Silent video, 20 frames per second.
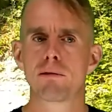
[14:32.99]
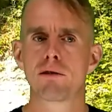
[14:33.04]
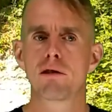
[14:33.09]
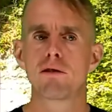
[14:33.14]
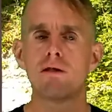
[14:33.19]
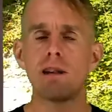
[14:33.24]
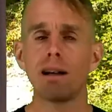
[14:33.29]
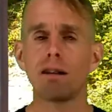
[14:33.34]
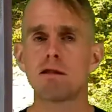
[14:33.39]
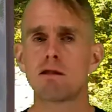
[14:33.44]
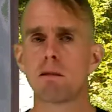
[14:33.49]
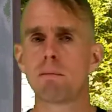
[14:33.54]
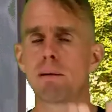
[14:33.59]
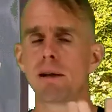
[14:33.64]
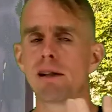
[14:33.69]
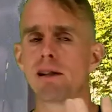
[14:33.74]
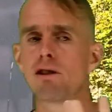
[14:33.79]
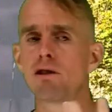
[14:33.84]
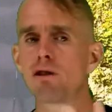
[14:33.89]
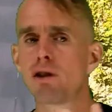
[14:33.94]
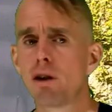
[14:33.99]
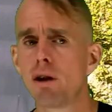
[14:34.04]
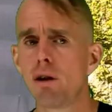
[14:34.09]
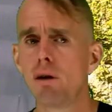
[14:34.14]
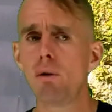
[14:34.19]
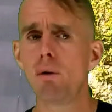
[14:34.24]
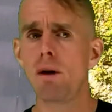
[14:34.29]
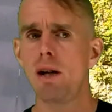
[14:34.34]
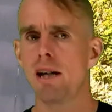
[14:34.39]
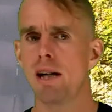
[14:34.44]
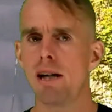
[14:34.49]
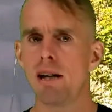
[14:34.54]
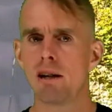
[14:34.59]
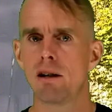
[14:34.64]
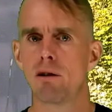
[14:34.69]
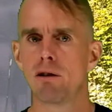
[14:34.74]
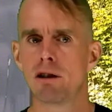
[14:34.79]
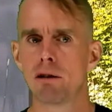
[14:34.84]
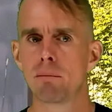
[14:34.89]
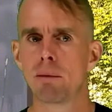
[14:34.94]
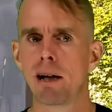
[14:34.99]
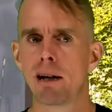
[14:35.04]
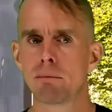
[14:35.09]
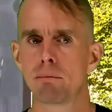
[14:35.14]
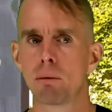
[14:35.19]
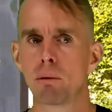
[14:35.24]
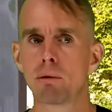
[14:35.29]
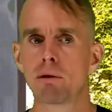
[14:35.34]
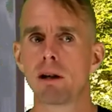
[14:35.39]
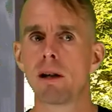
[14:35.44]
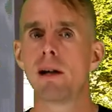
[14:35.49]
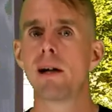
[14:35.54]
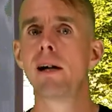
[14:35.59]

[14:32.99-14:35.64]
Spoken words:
So delta P2 here on the blackboard